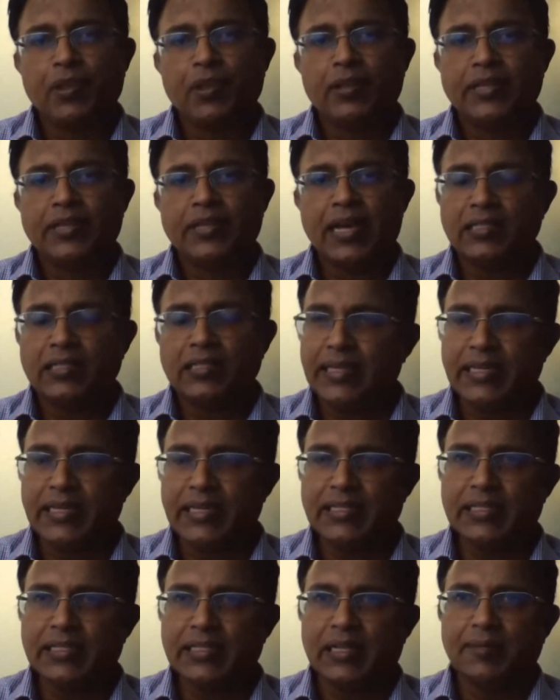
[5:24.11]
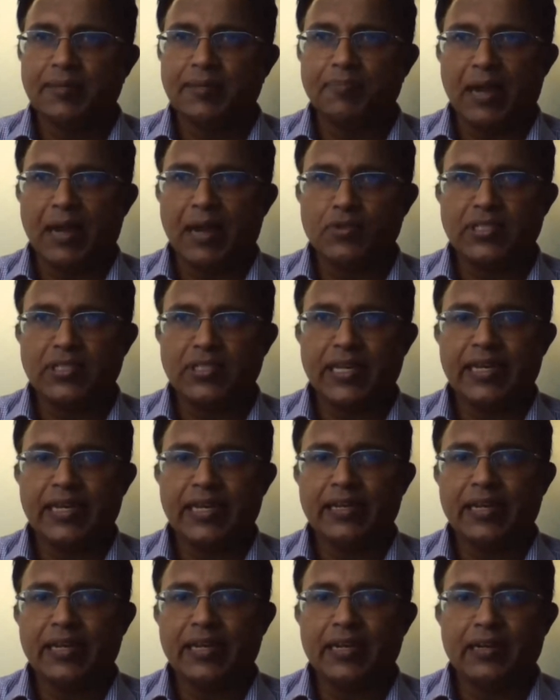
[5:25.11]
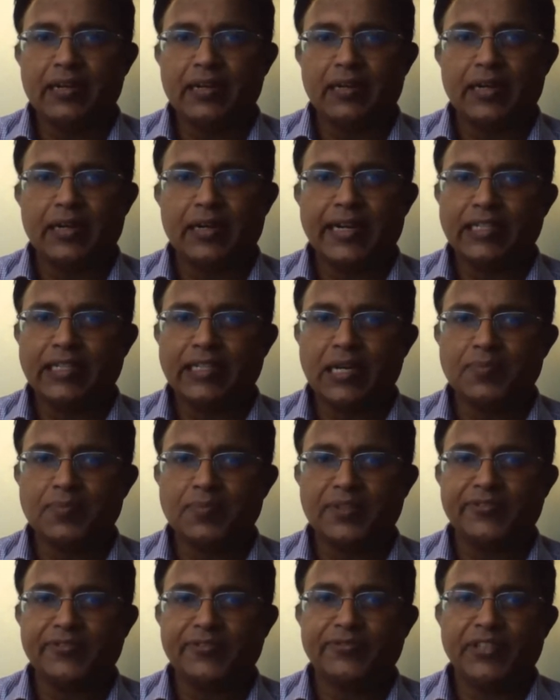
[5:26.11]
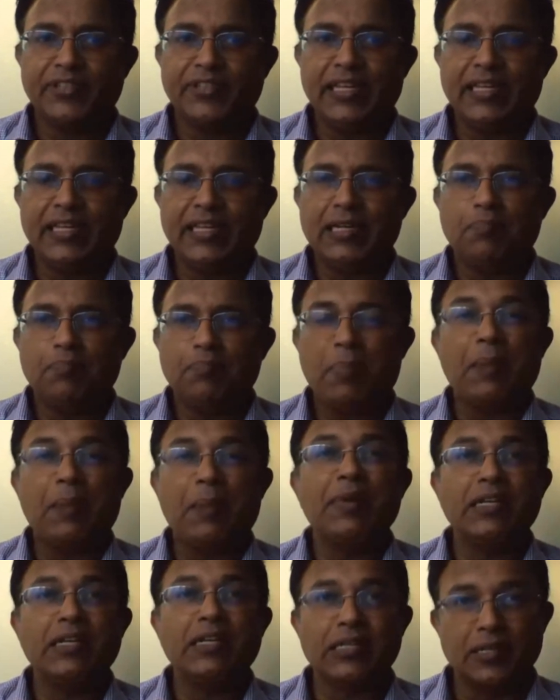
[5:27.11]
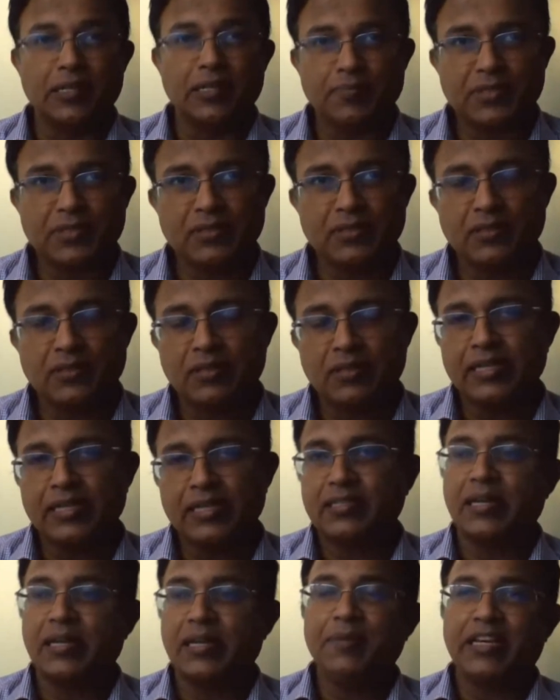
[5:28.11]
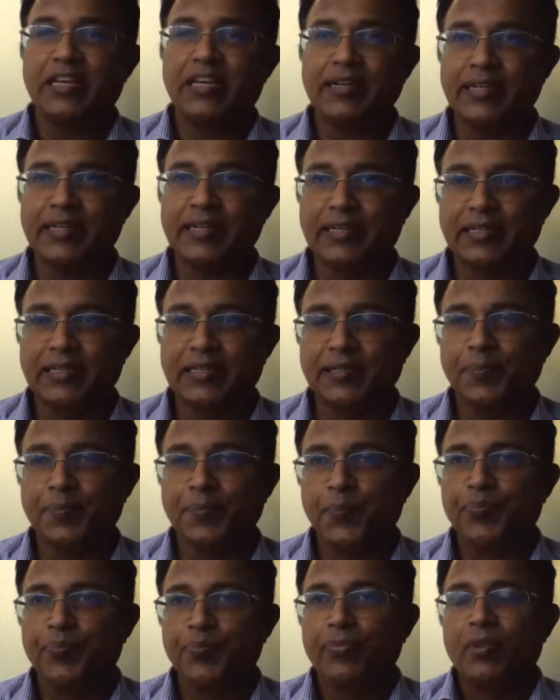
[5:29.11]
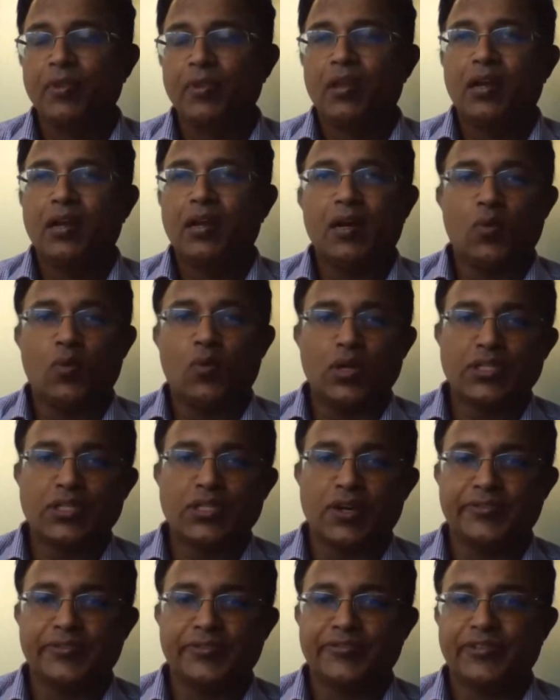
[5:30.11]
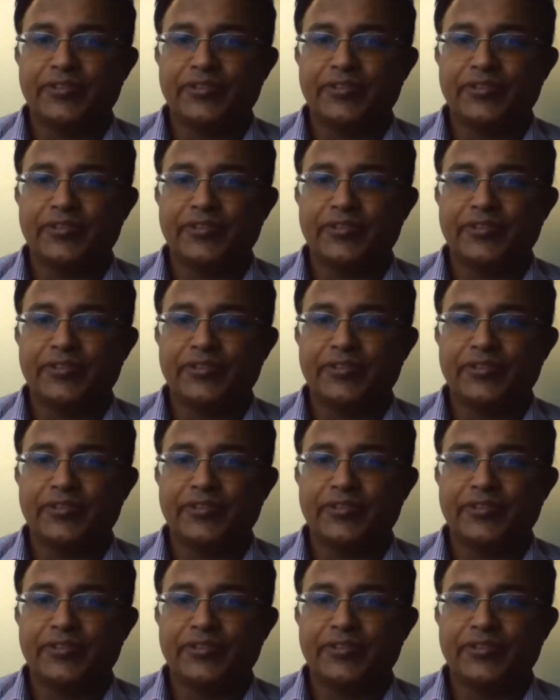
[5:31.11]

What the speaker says: The other thing is, I would say, in terms of the payment terms, extremely critical. What sort of